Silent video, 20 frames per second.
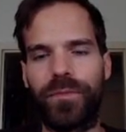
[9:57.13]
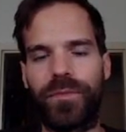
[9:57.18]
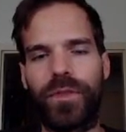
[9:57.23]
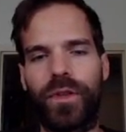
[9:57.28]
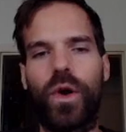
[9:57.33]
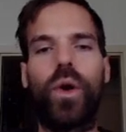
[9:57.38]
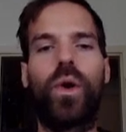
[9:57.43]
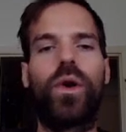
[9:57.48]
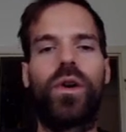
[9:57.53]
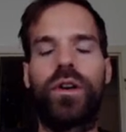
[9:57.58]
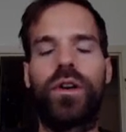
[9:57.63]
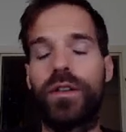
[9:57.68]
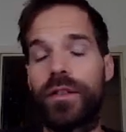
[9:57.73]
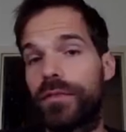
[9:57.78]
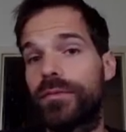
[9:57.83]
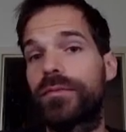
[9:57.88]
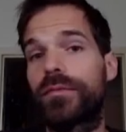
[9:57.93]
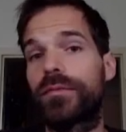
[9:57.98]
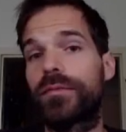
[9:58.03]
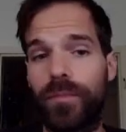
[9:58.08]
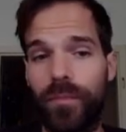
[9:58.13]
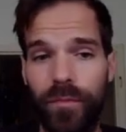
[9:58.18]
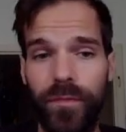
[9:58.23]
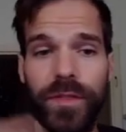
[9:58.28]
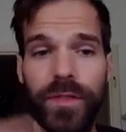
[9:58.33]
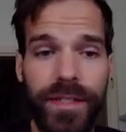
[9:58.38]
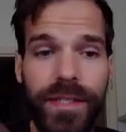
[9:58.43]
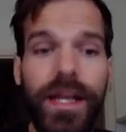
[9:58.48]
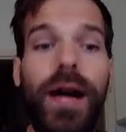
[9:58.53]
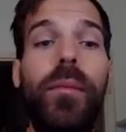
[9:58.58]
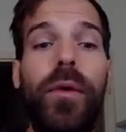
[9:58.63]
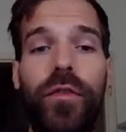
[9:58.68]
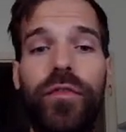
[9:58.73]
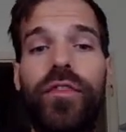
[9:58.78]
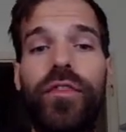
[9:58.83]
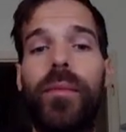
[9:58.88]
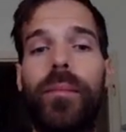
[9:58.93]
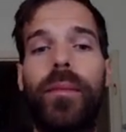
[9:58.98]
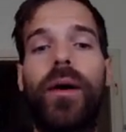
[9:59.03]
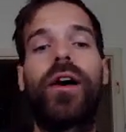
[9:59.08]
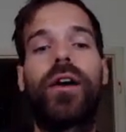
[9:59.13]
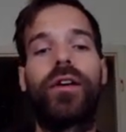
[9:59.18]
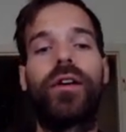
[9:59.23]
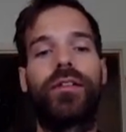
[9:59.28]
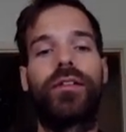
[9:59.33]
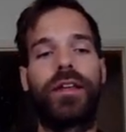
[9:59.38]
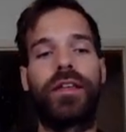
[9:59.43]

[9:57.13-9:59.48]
Or some of them are.